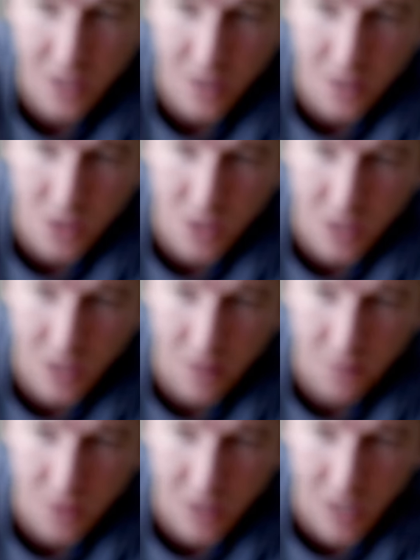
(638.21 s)
here is just kind
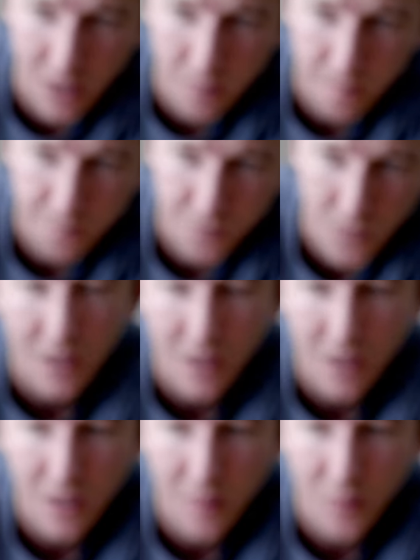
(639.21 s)
of together.
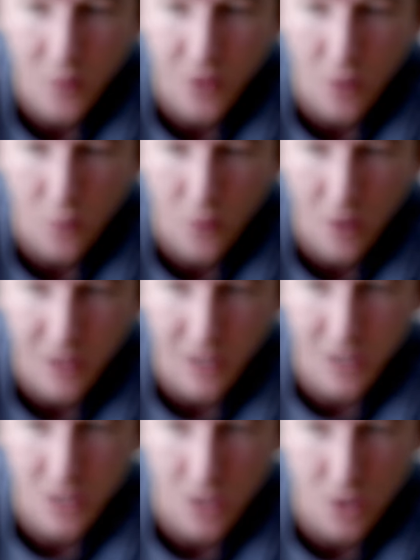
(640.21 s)
Um, the rook is